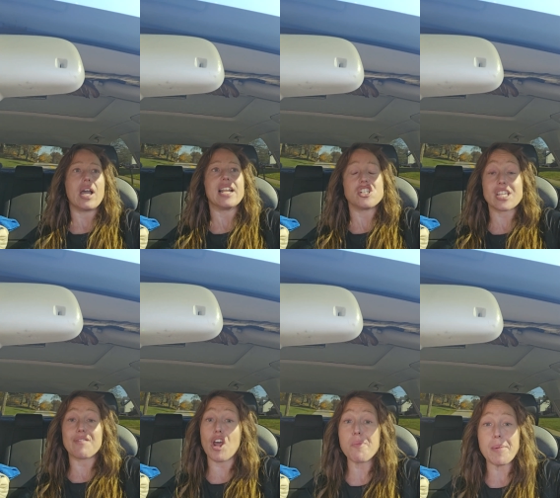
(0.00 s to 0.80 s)
and you just
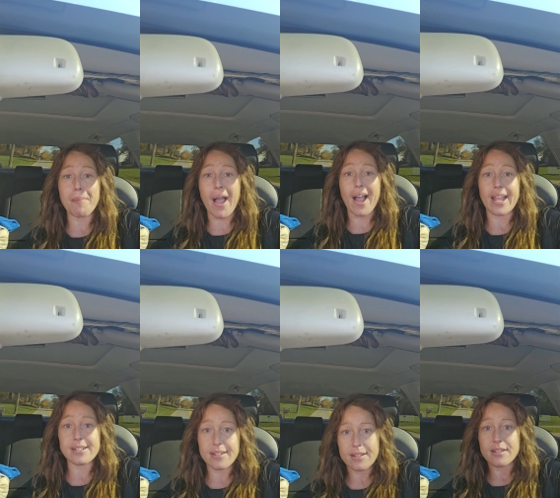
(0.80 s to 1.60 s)
have an open
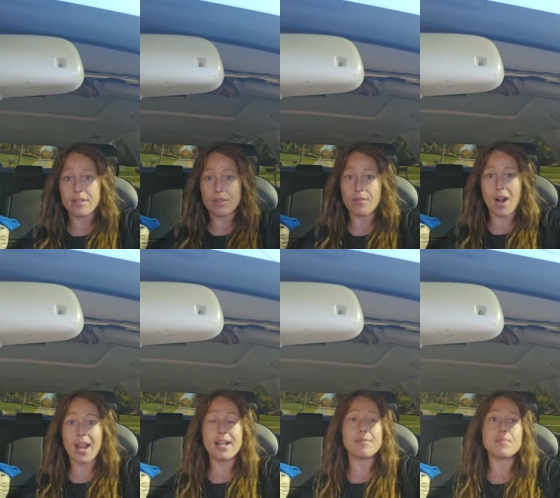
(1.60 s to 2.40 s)
mind
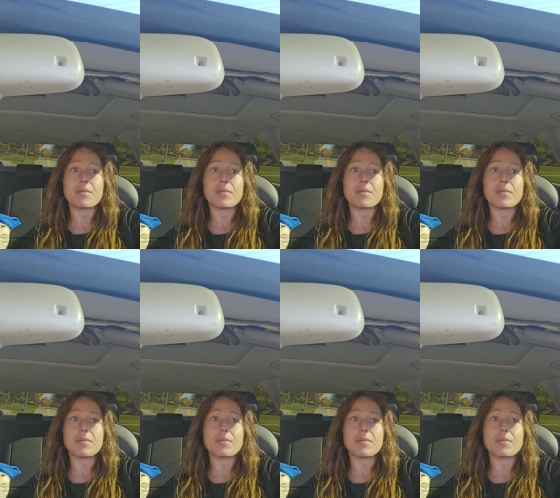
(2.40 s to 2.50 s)
right